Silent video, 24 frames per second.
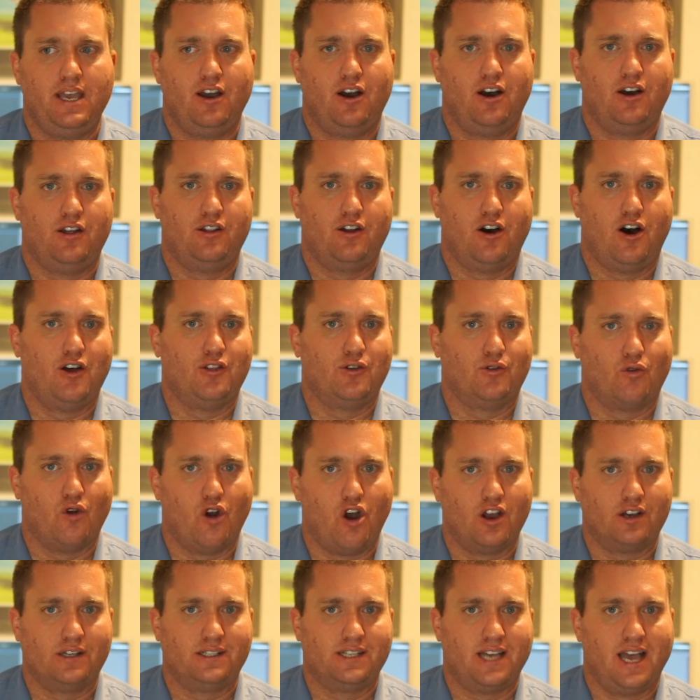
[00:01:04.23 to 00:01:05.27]
on the
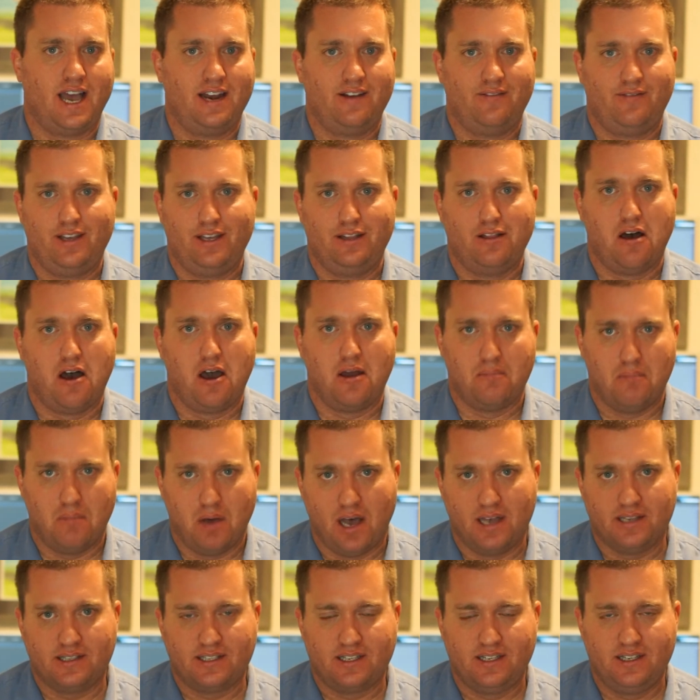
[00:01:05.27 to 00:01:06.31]
wrong side of Elon
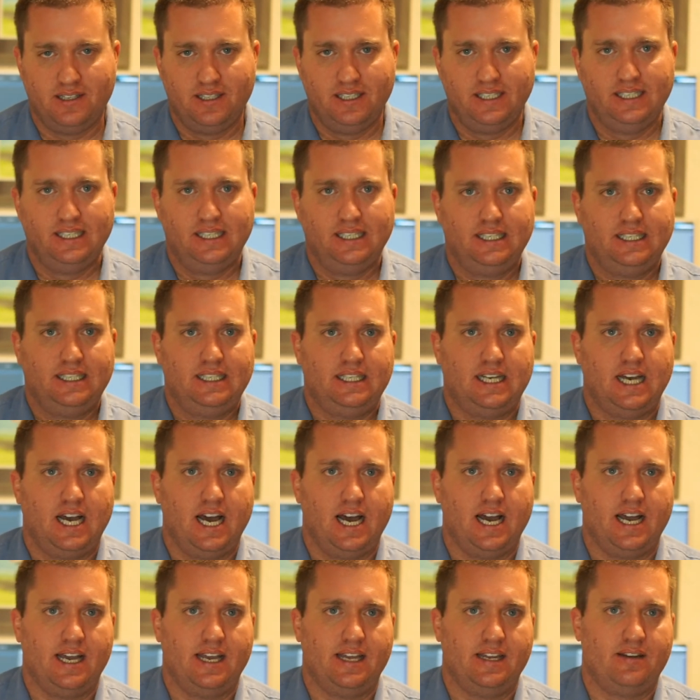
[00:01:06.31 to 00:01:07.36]
Musk.
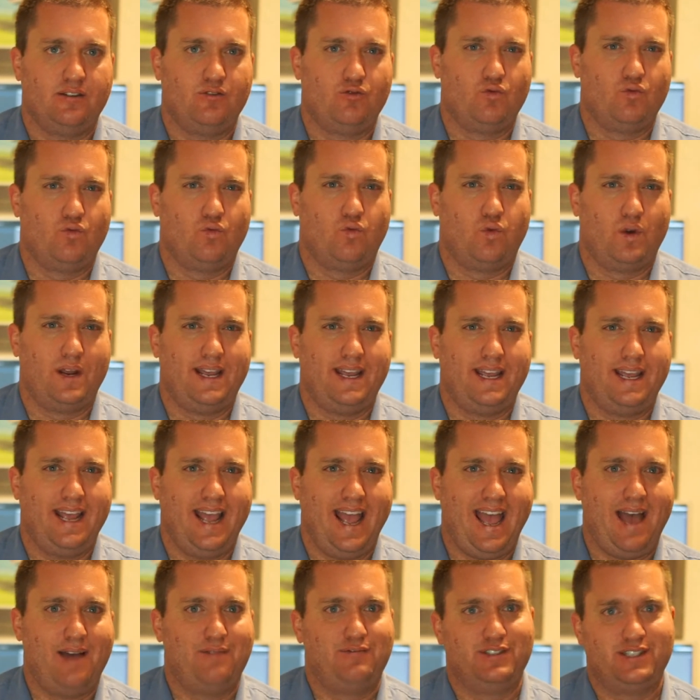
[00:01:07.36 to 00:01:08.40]
We
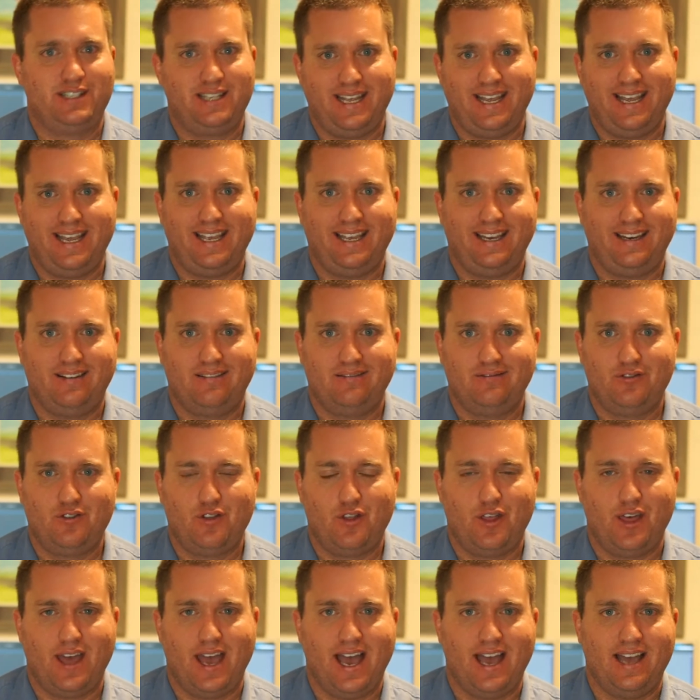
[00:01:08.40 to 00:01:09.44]
have seen
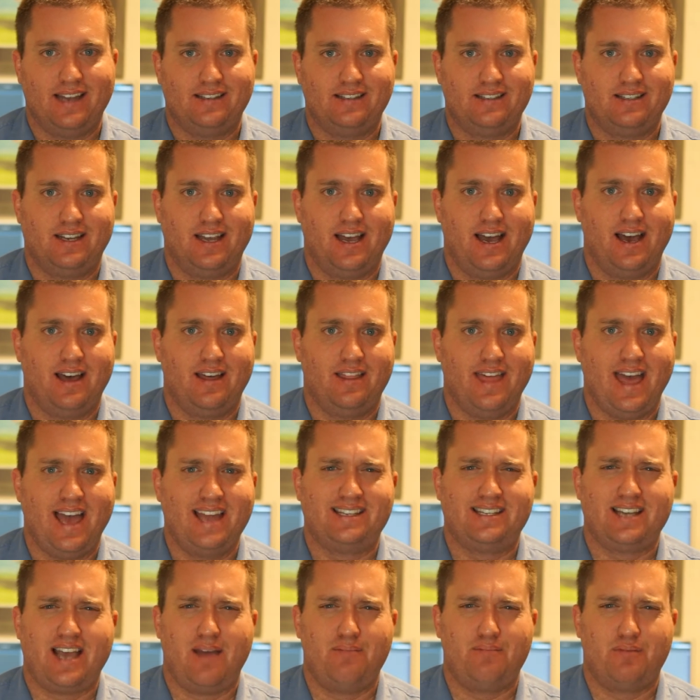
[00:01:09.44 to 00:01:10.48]
that
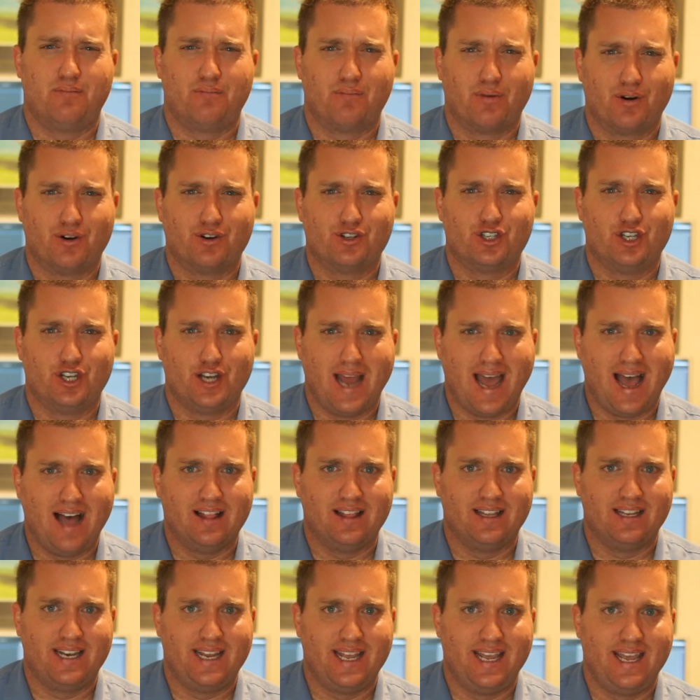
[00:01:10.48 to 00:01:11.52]
that type of
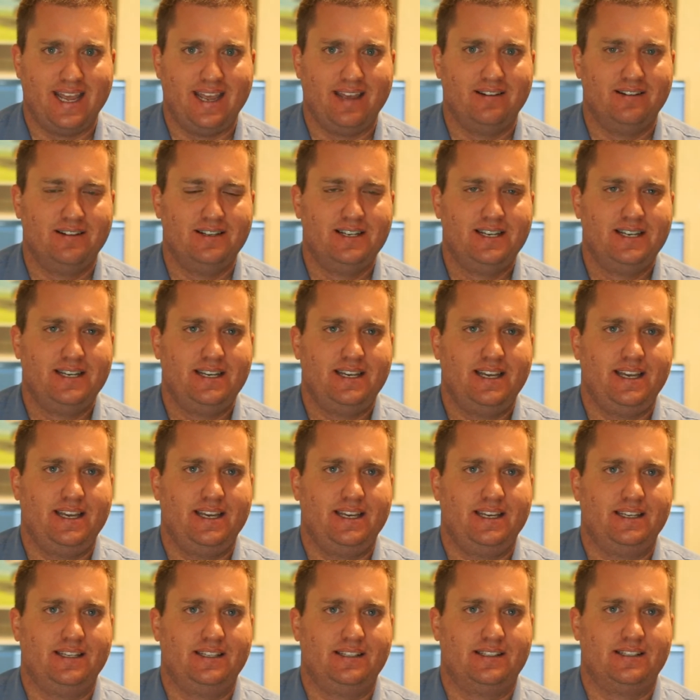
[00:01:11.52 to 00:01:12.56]
personality
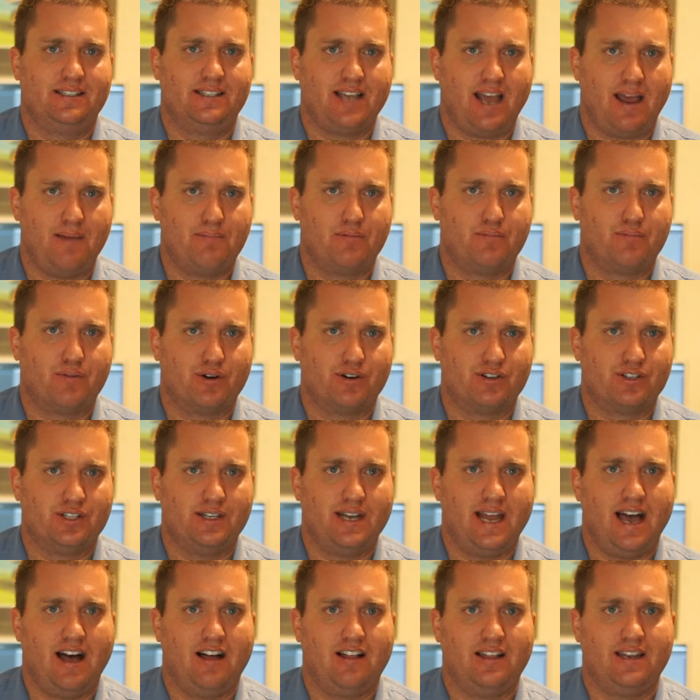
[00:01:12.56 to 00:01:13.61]
is the type of
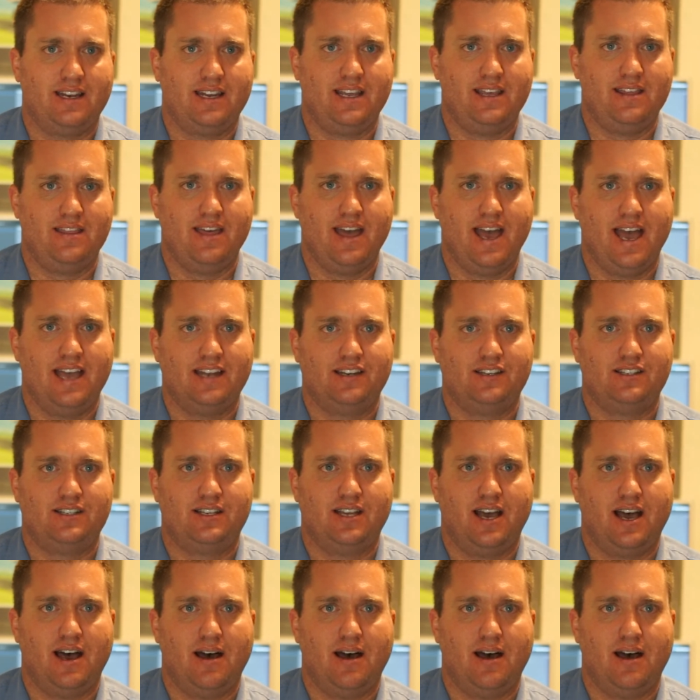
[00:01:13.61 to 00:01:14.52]
personality that